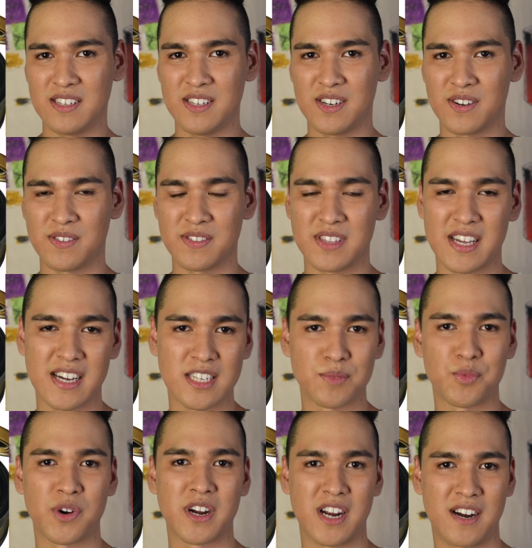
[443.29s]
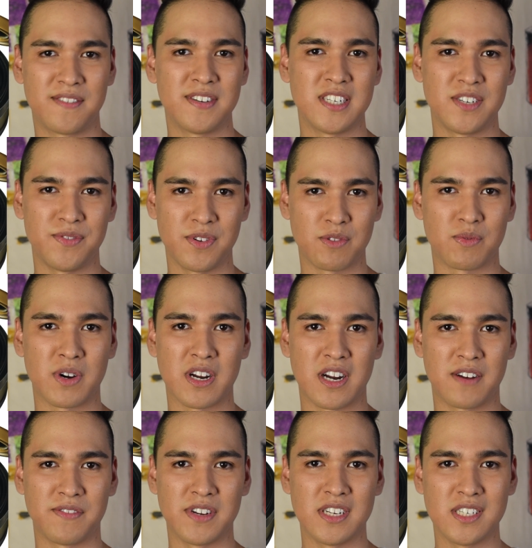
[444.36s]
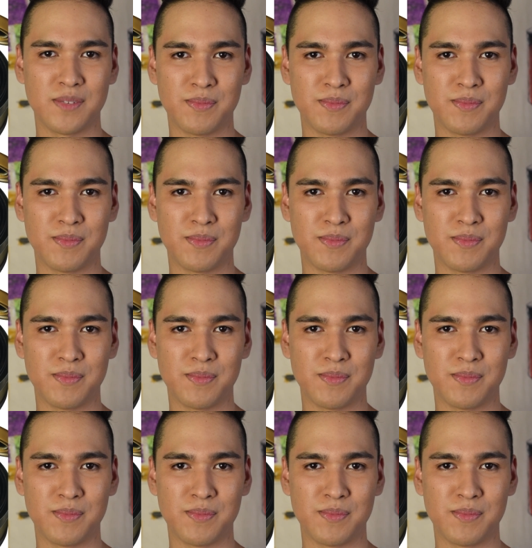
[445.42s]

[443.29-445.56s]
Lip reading: you know, that has more coverage if you want more coverage,